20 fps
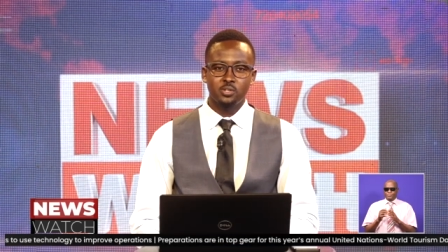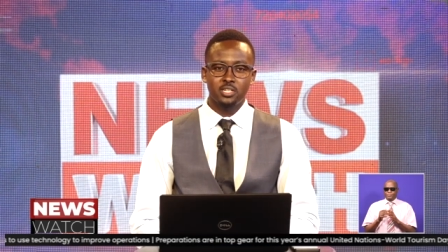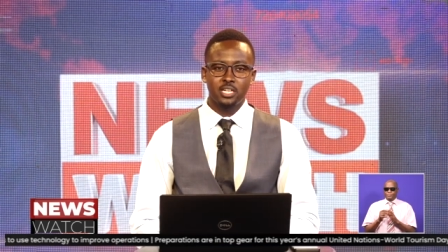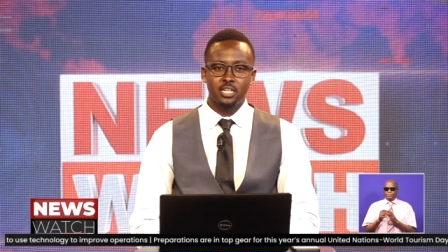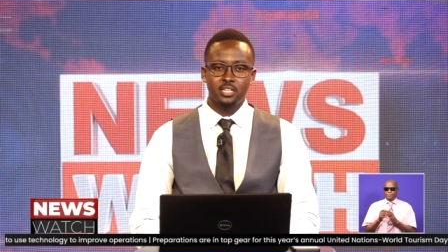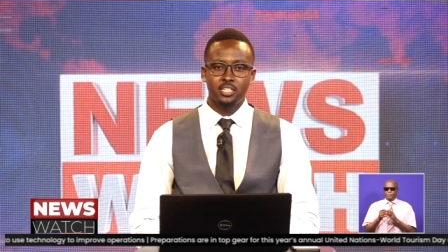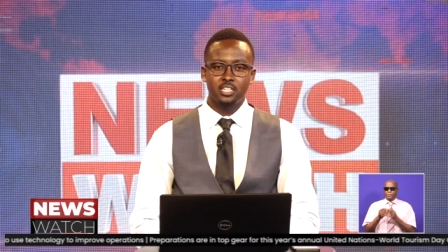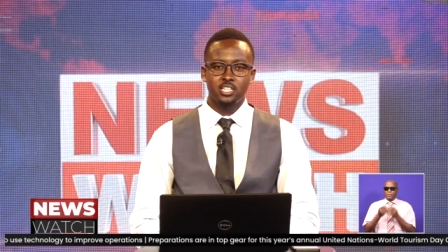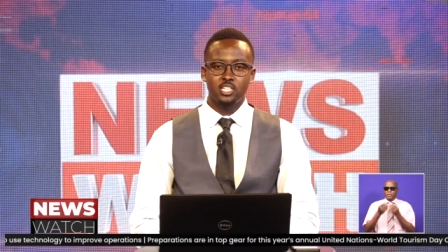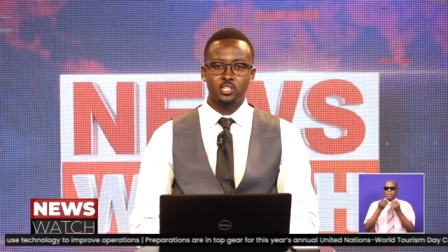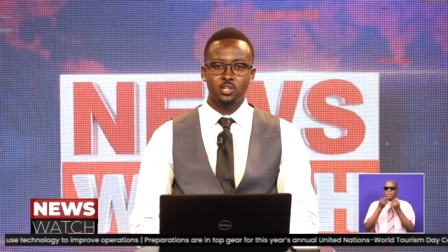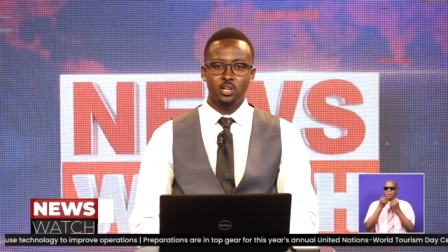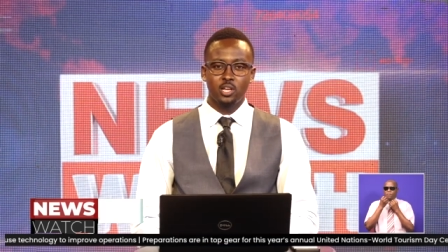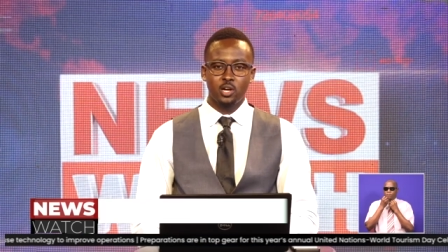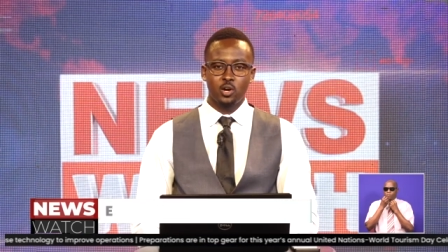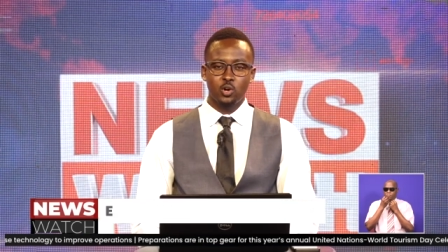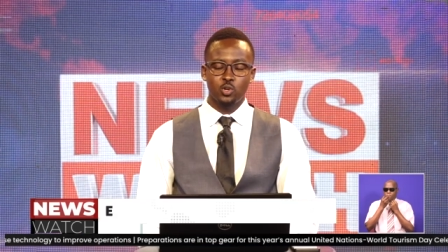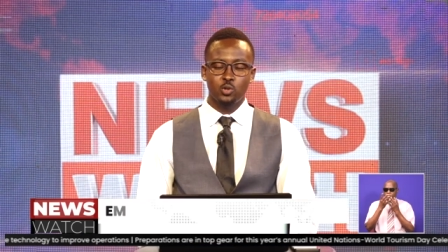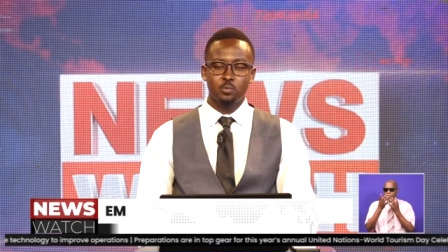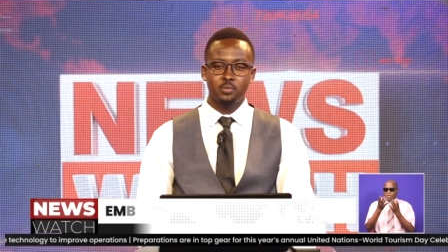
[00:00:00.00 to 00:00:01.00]
and Digital
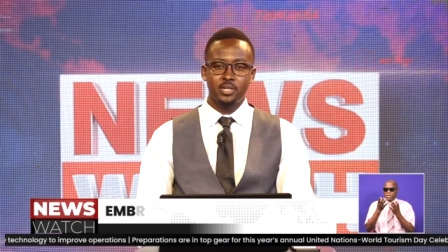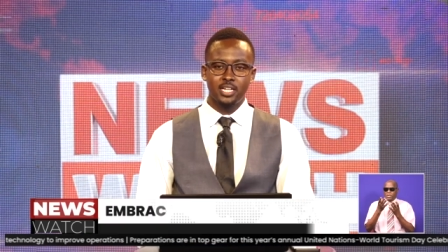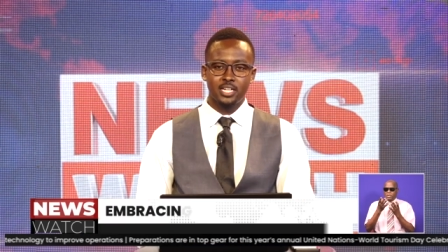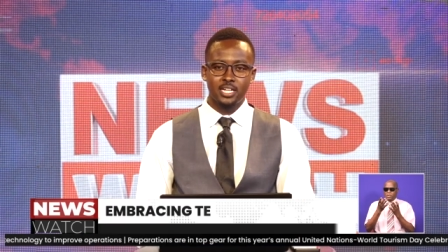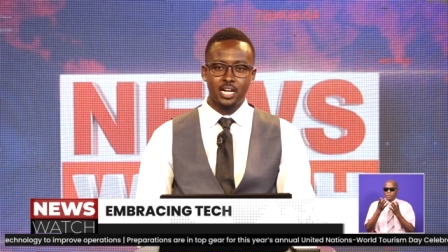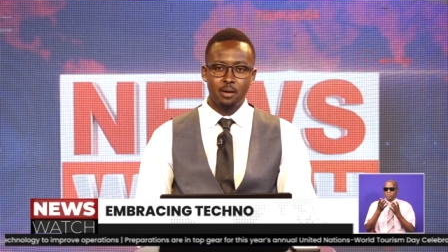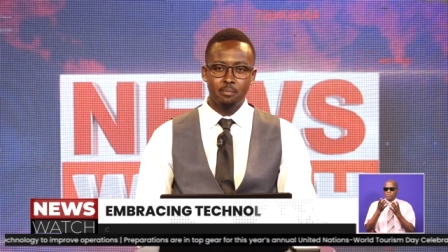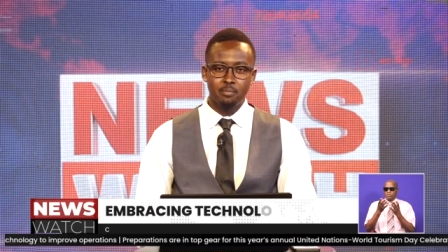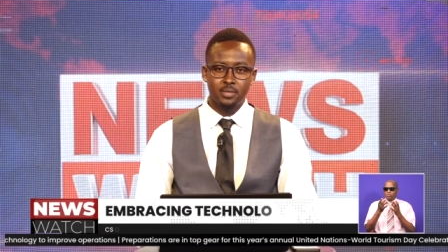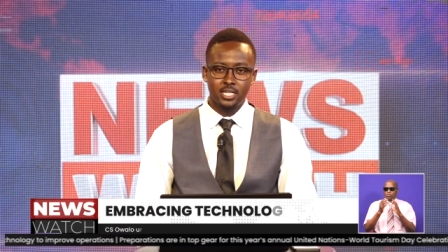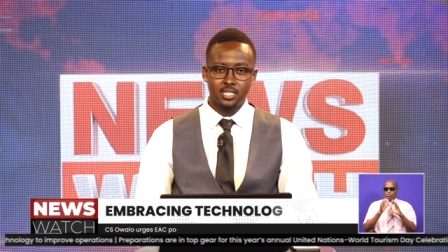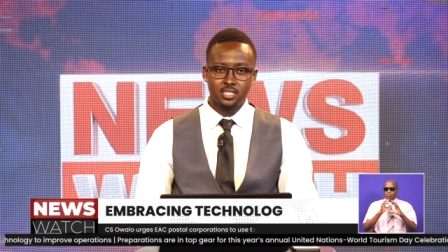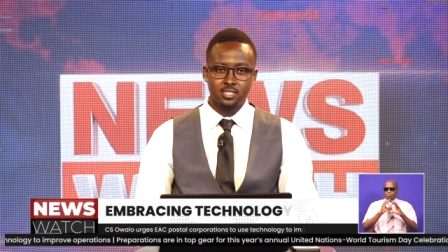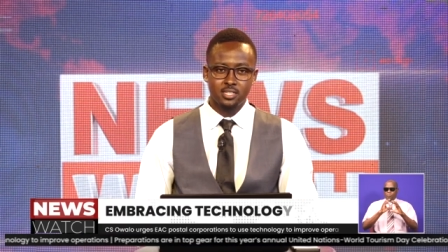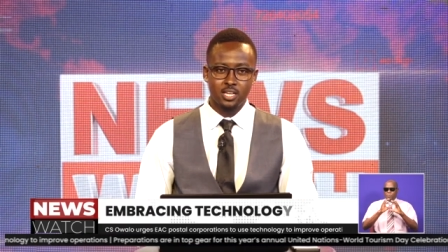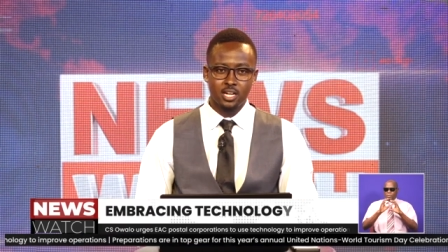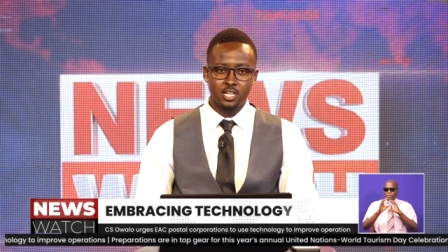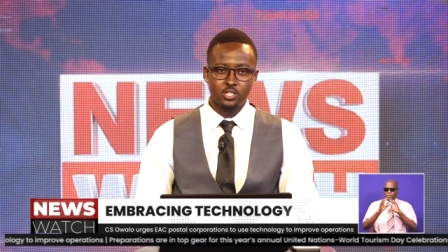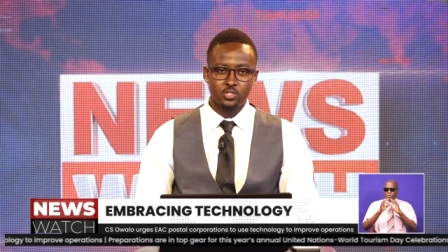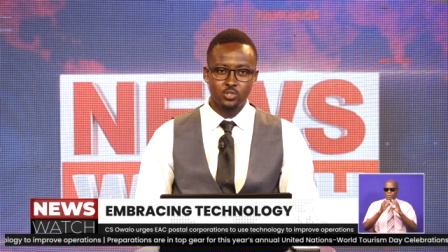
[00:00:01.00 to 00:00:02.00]
Economy Cabinet
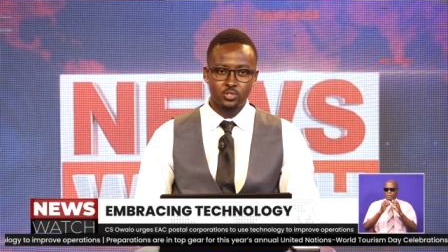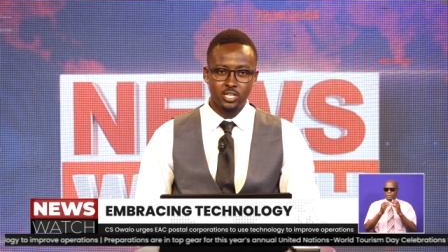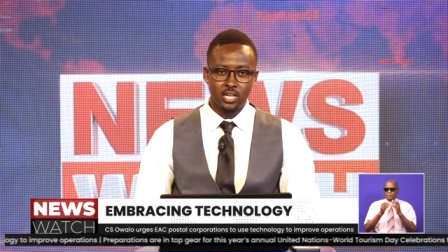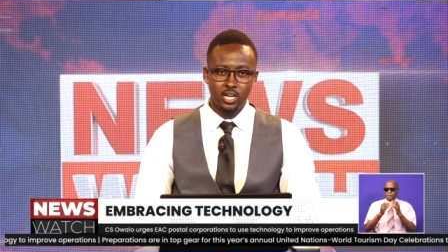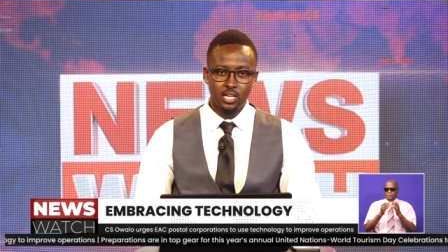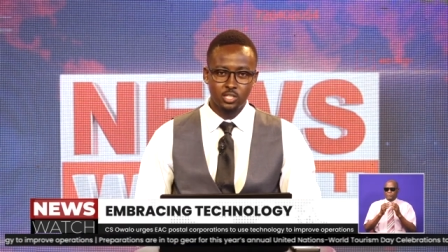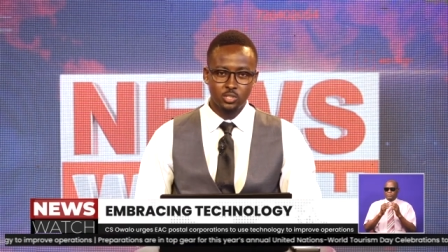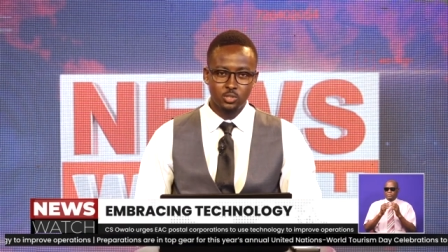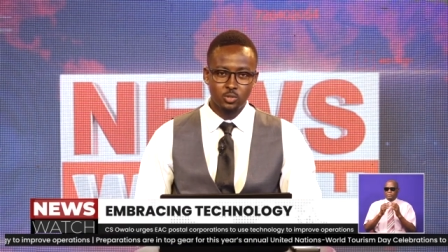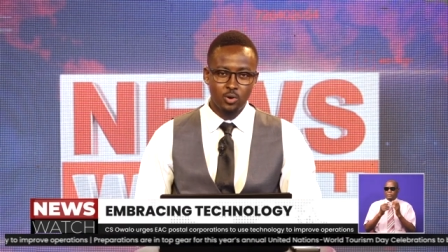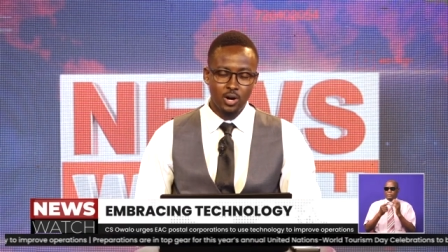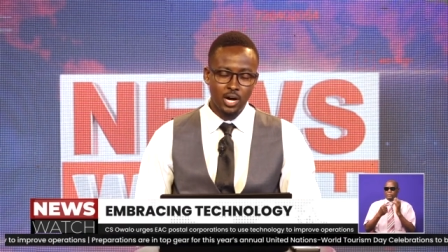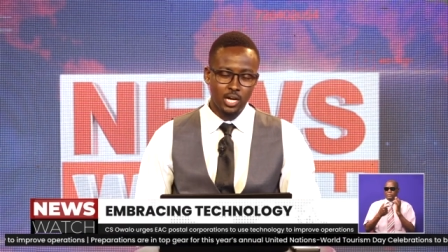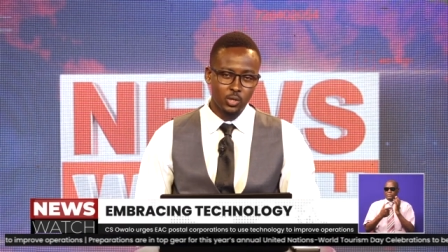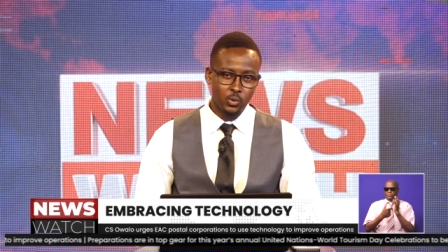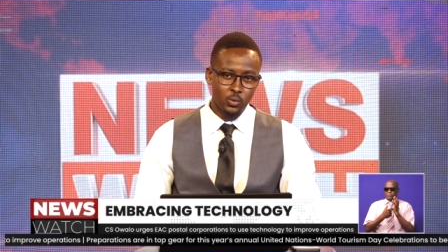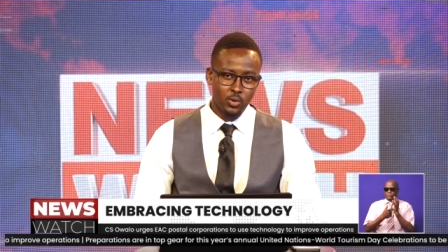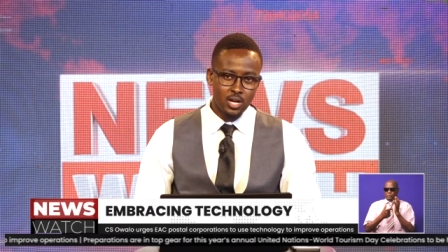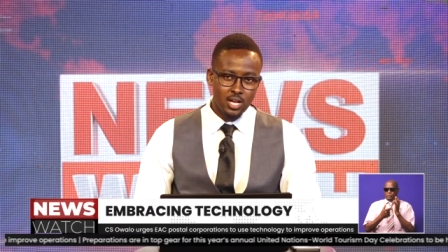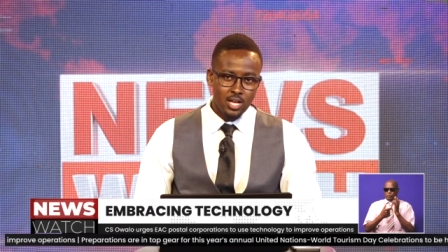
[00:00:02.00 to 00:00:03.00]
Secretary Eliud
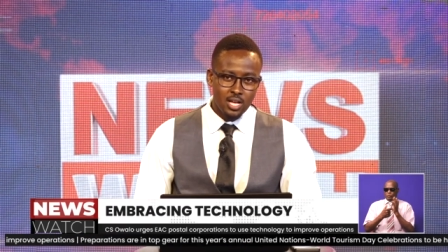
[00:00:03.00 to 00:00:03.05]
Owalo